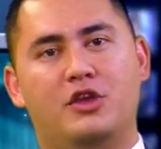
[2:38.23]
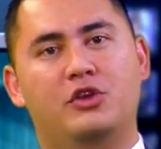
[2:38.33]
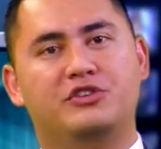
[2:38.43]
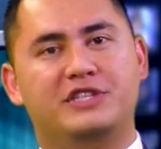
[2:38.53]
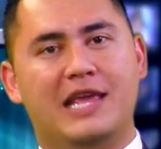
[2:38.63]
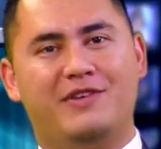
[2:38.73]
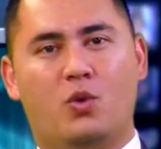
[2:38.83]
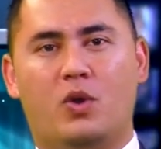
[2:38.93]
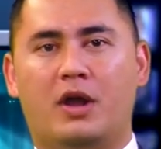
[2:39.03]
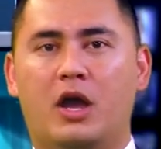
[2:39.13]
you're
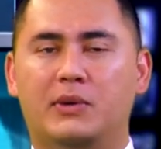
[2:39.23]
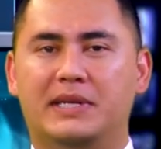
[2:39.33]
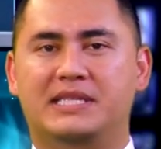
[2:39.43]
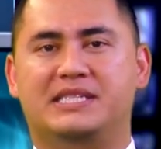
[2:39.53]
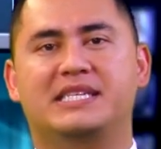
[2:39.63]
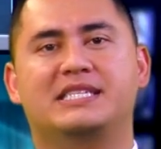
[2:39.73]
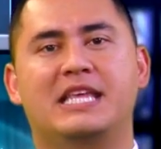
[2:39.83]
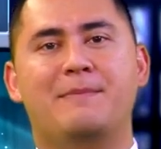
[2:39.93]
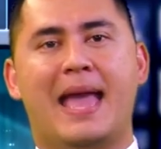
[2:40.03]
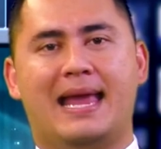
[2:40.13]
saving
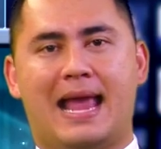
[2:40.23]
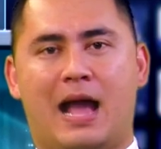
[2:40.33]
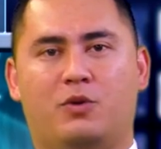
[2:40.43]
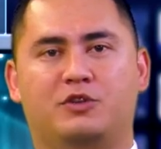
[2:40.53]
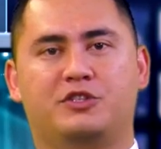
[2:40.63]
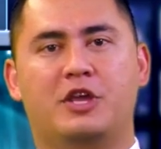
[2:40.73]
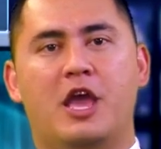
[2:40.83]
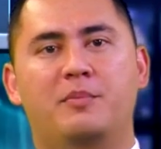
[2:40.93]
160 man-hours